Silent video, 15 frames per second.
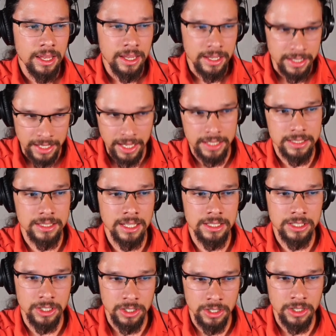yes, that's
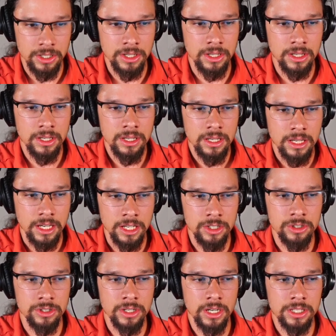a good
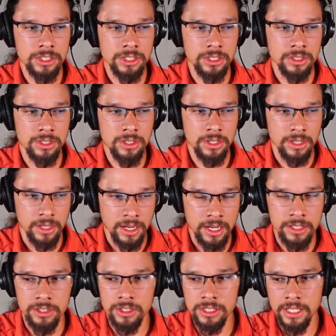introduction to
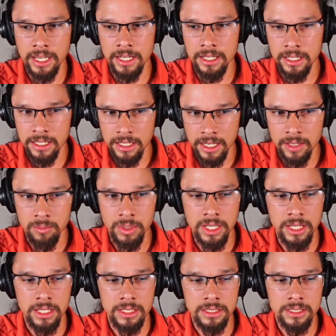understanding
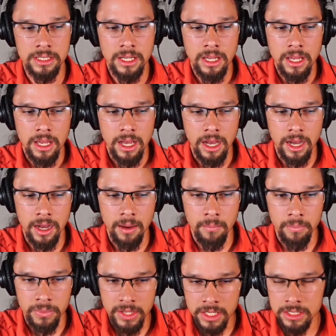diabetes,
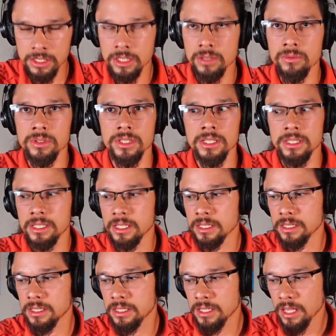insulin
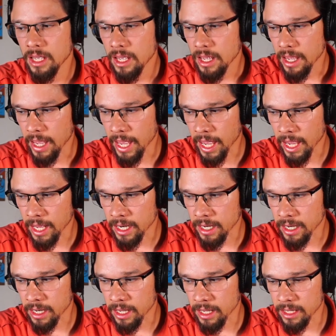resistance,
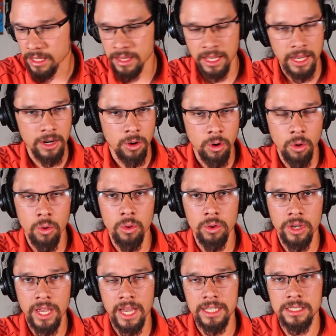and that whole
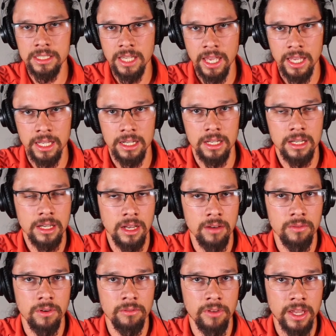cascade
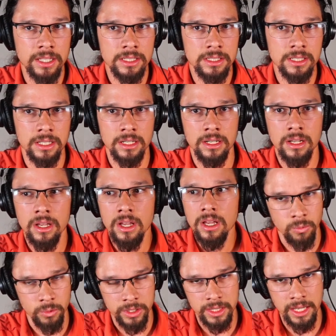of events. And
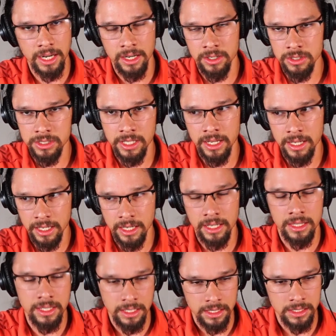with that understanding, I
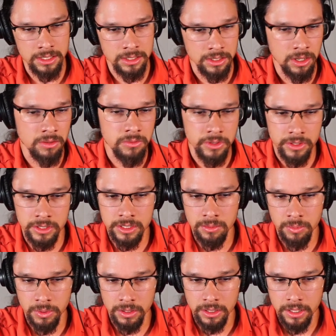think this is all very
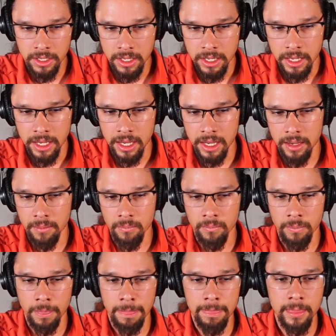simple.
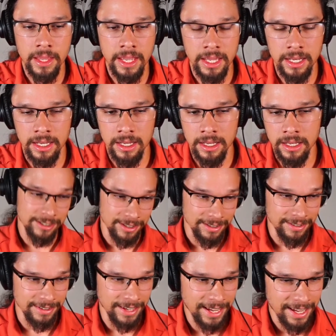And
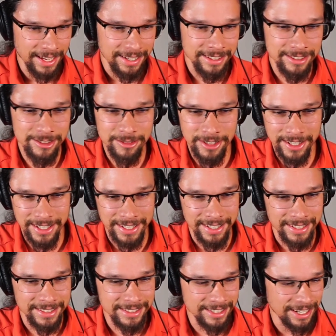so, yeah,
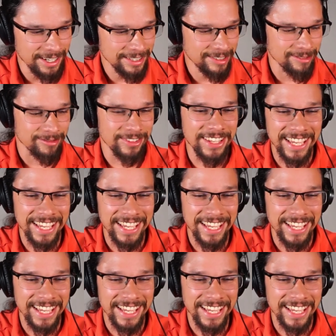it's awesome.